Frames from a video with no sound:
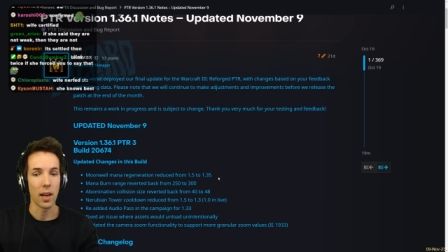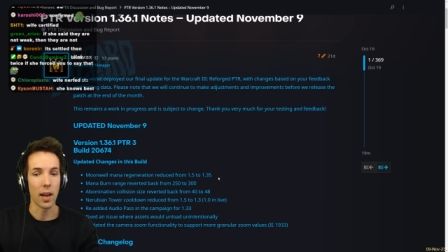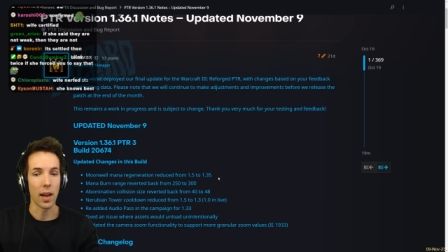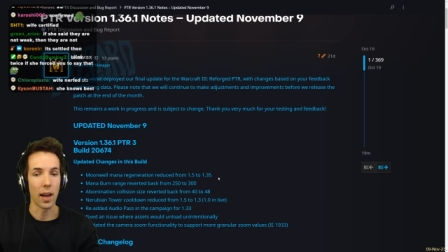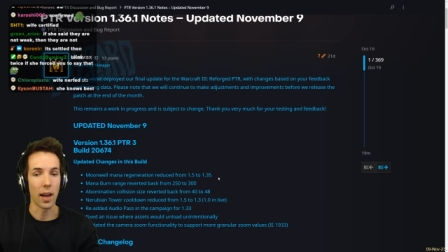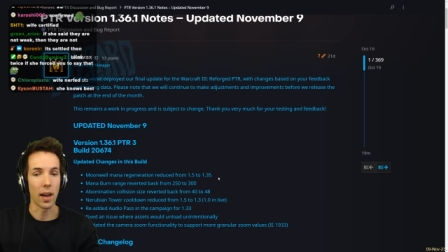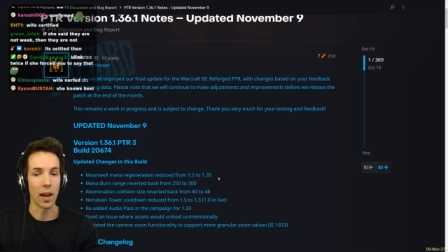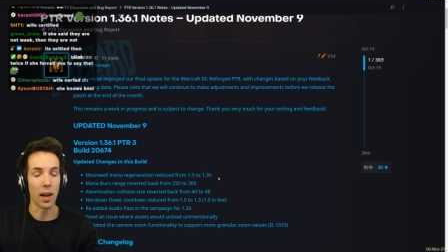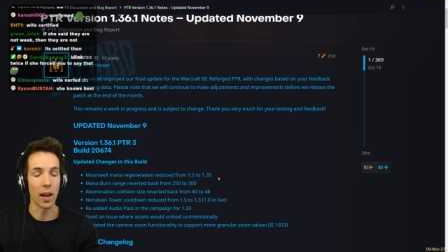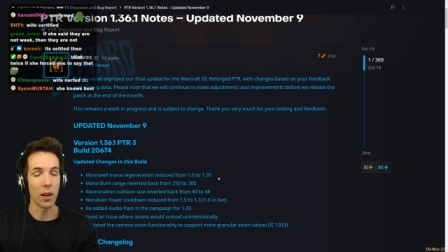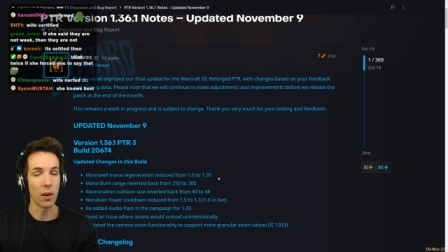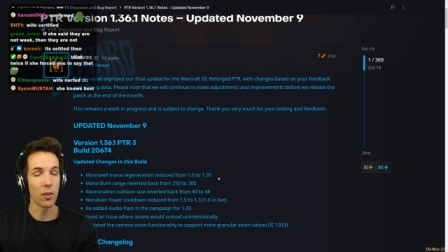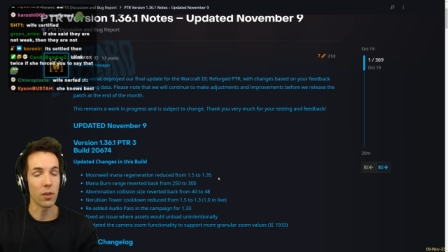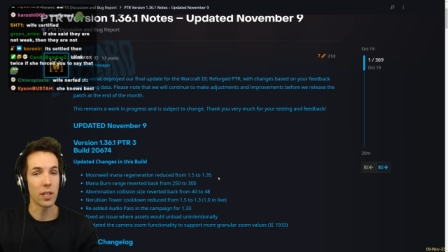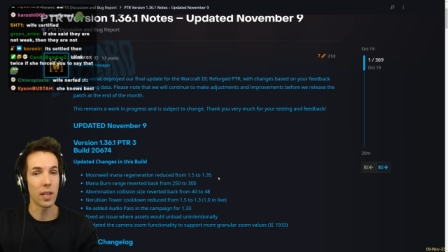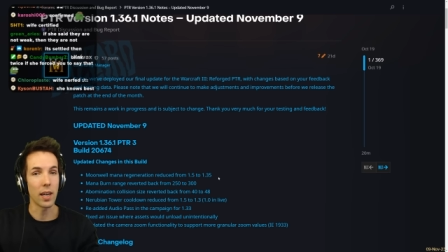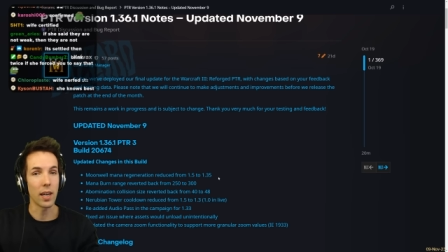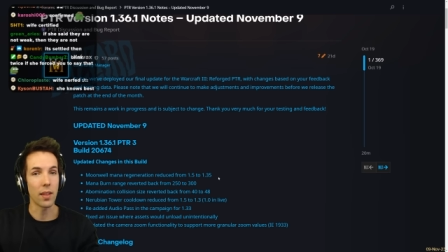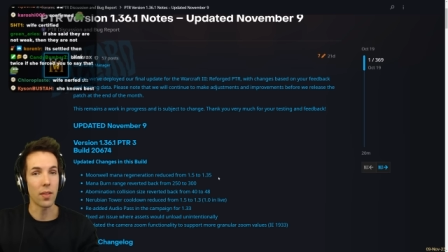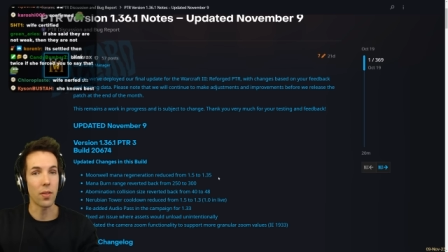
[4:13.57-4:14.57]
uh,
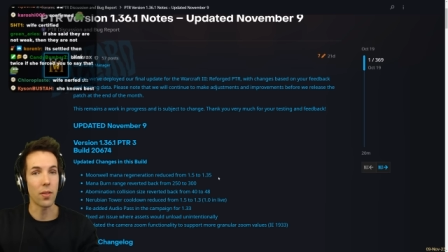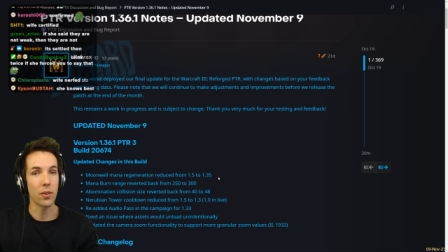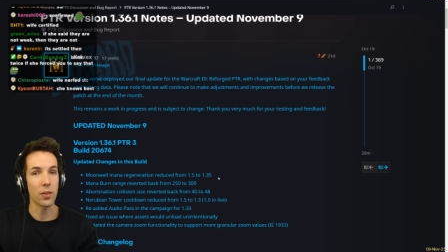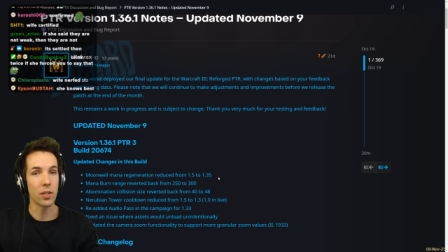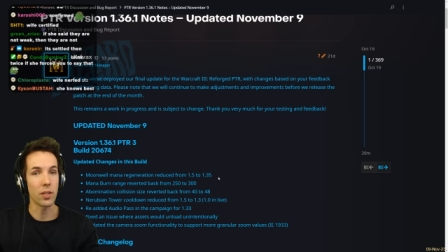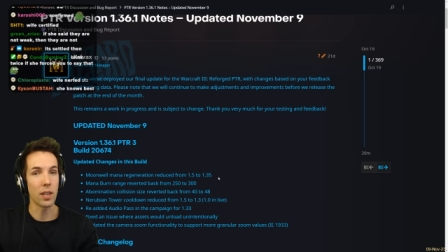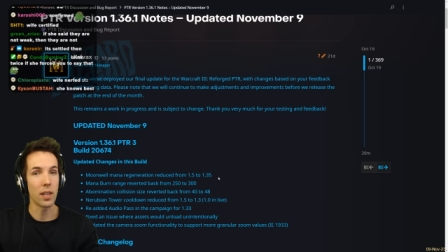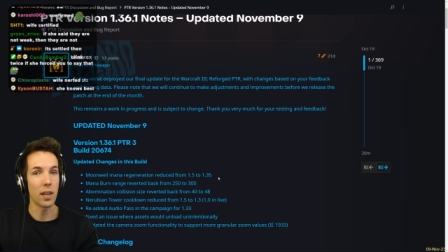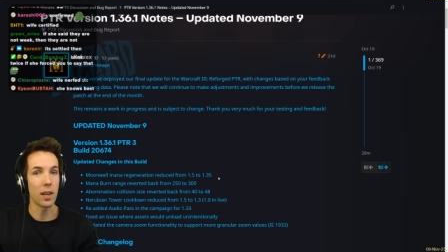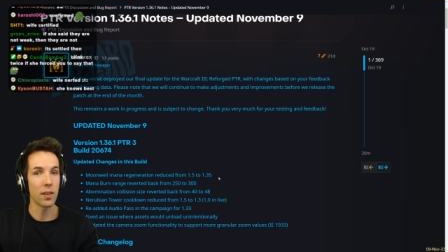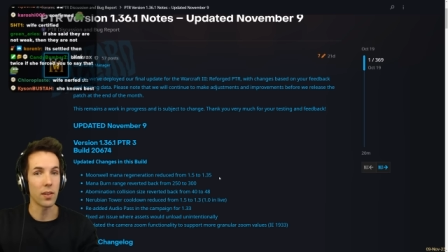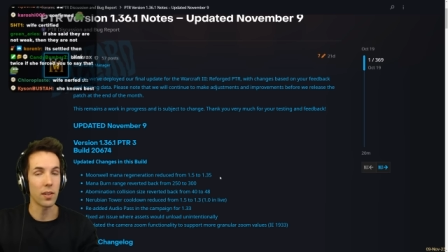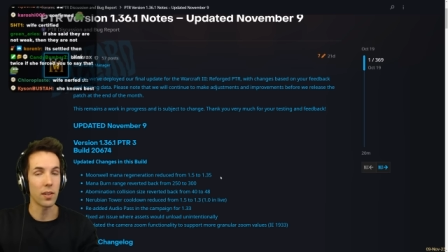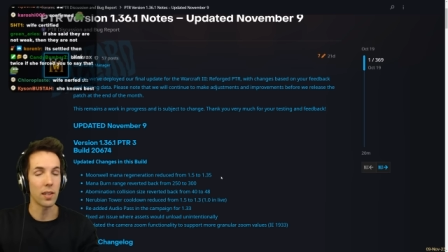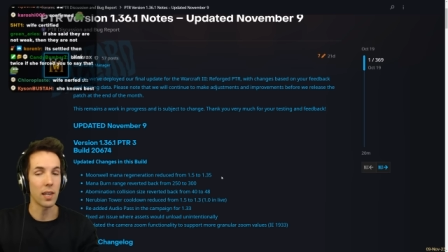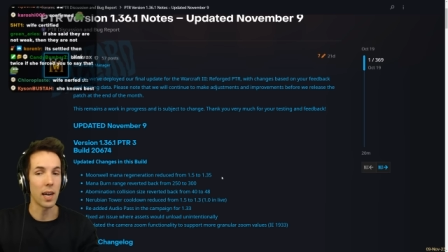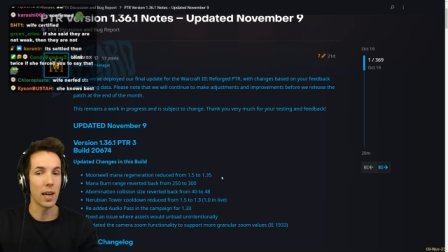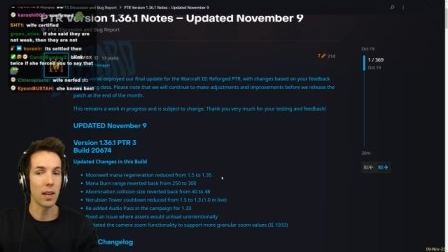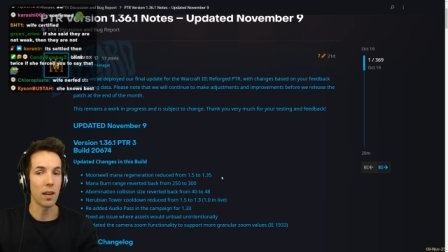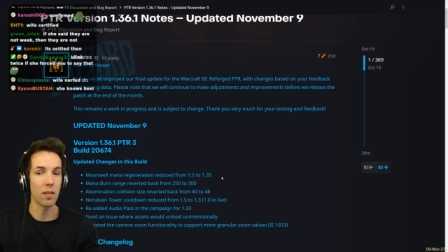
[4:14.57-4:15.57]
alongside 13 other
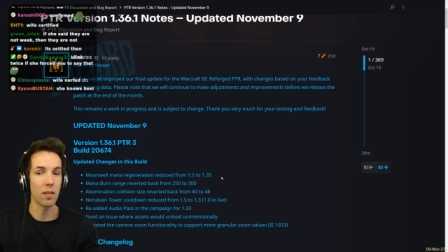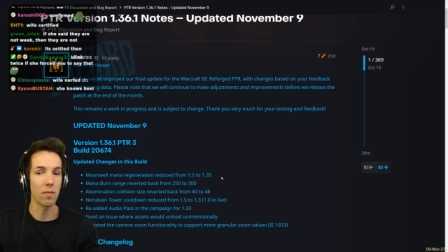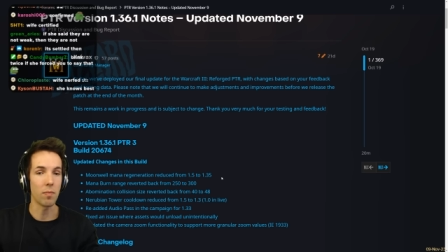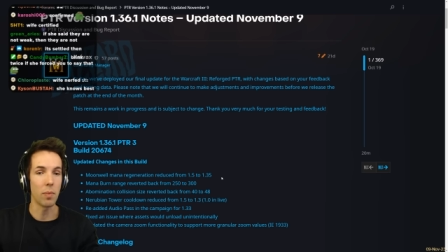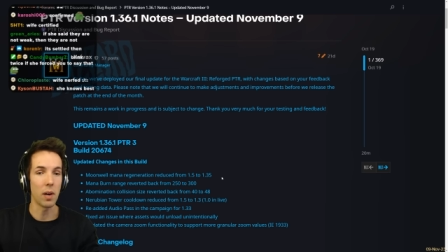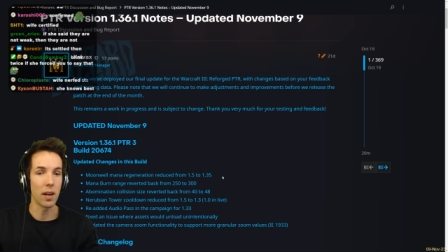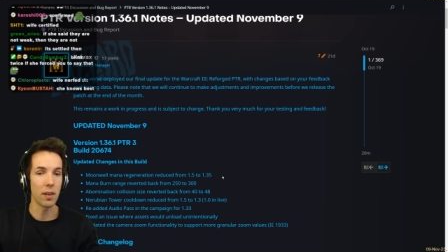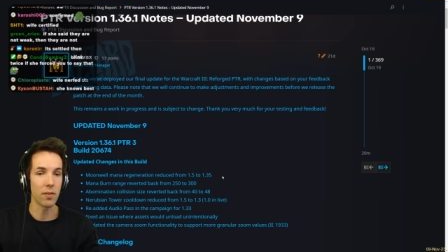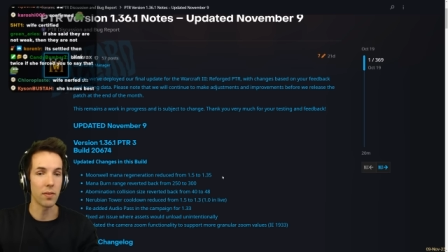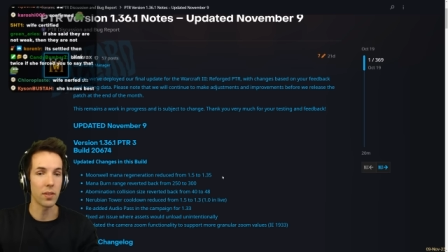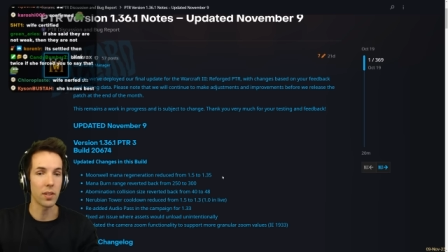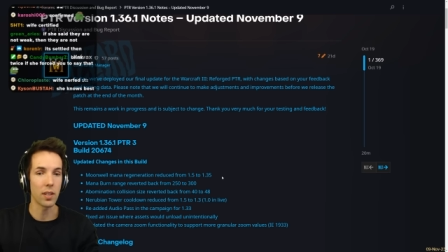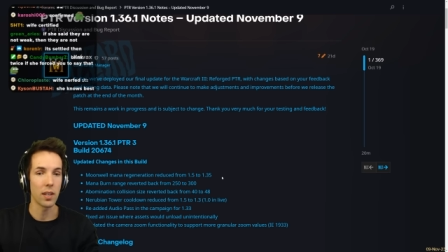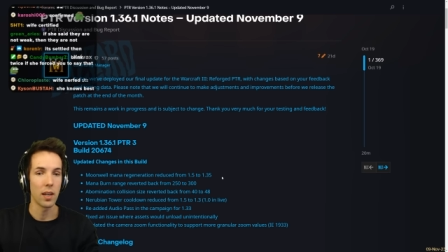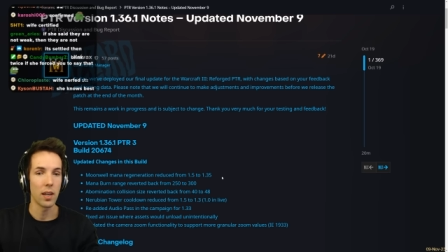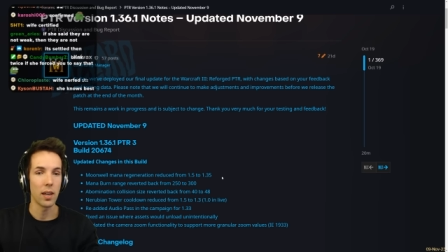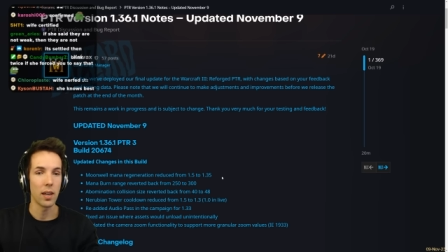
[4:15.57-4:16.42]
Night Elf buffs,